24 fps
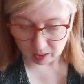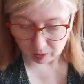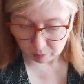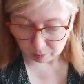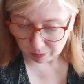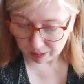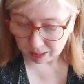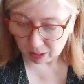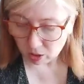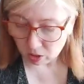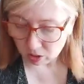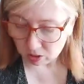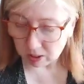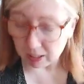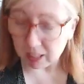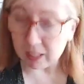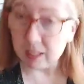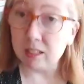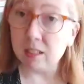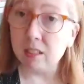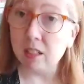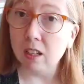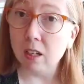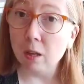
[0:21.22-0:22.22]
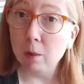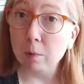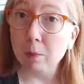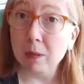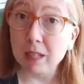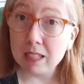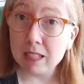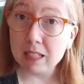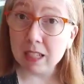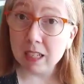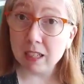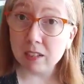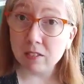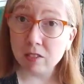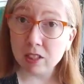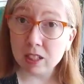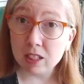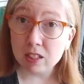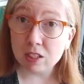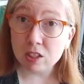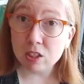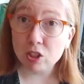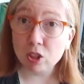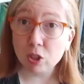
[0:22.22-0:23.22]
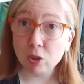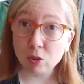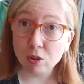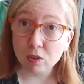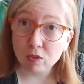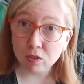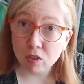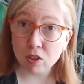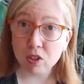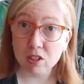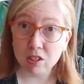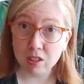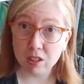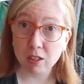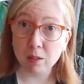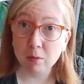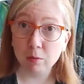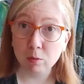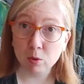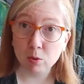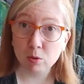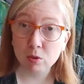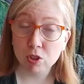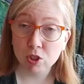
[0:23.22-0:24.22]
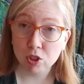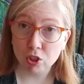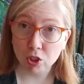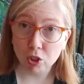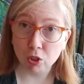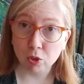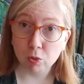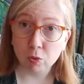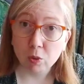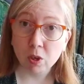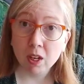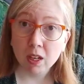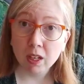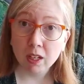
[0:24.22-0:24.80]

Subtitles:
Big long list, big stack of things to do. The first thing I'm going to do